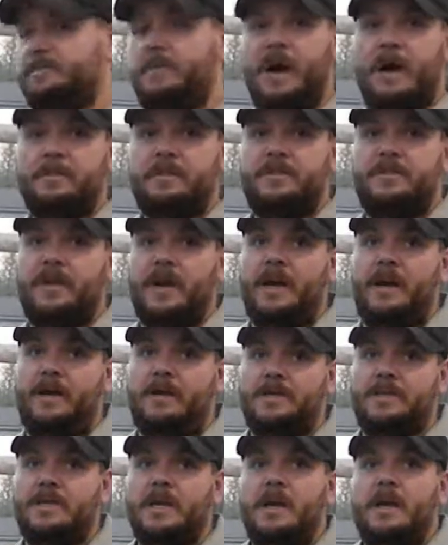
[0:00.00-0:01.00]
pumps
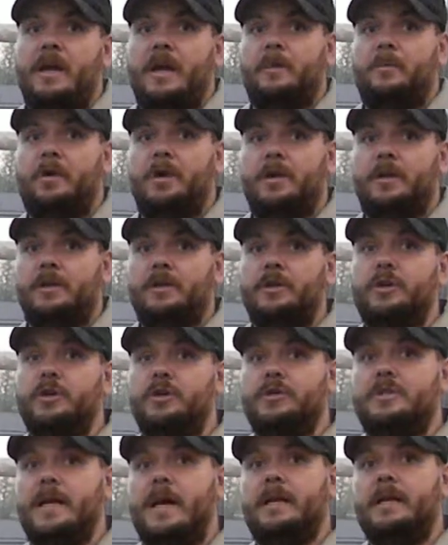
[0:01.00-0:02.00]
fails, and we're going to
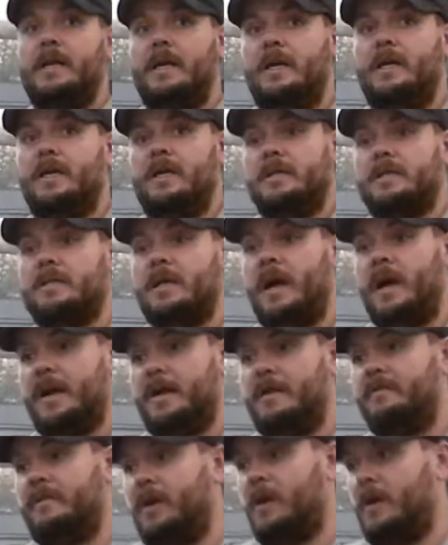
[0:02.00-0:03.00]
lose that heat
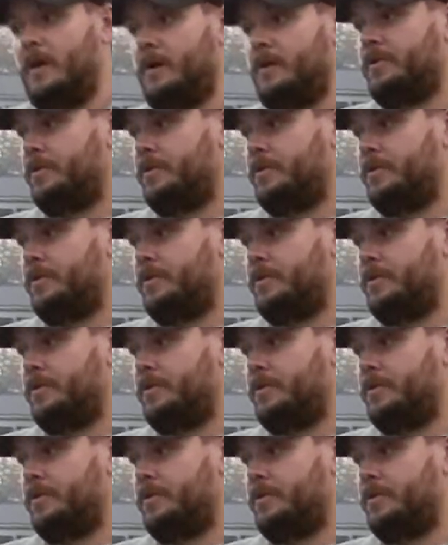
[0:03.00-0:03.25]
inside of our